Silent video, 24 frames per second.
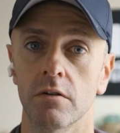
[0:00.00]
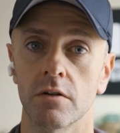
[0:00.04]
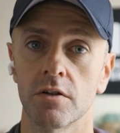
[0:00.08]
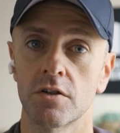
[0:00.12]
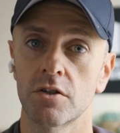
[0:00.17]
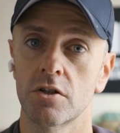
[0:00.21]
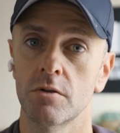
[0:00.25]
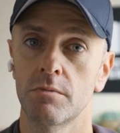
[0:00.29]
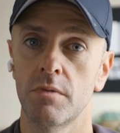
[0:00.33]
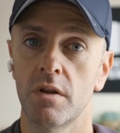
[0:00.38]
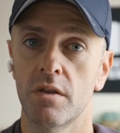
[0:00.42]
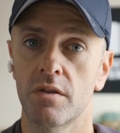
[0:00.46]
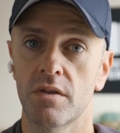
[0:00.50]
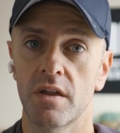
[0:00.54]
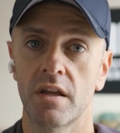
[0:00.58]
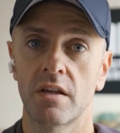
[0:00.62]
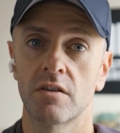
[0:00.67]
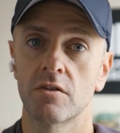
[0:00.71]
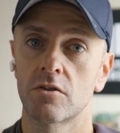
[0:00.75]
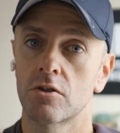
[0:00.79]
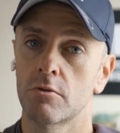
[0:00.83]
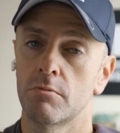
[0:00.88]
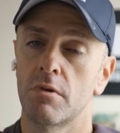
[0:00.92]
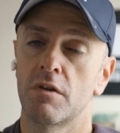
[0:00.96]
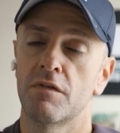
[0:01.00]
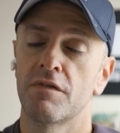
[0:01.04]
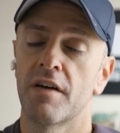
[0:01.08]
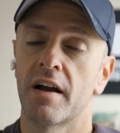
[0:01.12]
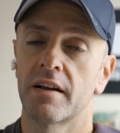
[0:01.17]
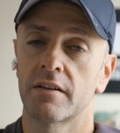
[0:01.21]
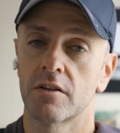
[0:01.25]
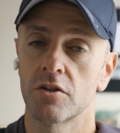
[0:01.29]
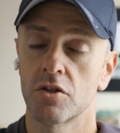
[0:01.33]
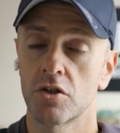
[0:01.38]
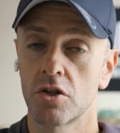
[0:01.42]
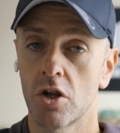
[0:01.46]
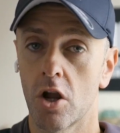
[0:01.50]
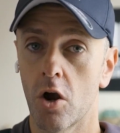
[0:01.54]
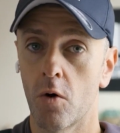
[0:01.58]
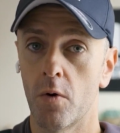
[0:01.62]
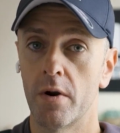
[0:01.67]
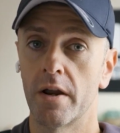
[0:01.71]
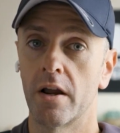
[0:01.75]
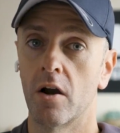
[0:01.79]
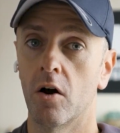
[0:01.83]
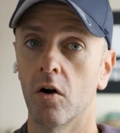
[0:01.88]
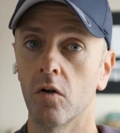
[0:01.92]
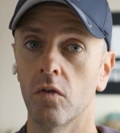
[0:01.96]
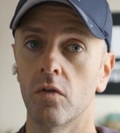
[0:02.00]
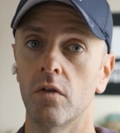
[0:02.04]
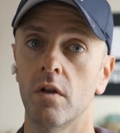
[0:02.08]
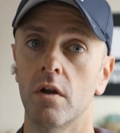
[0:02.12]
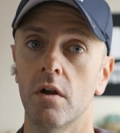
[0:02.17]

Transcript: There's too many things, too many factors going on.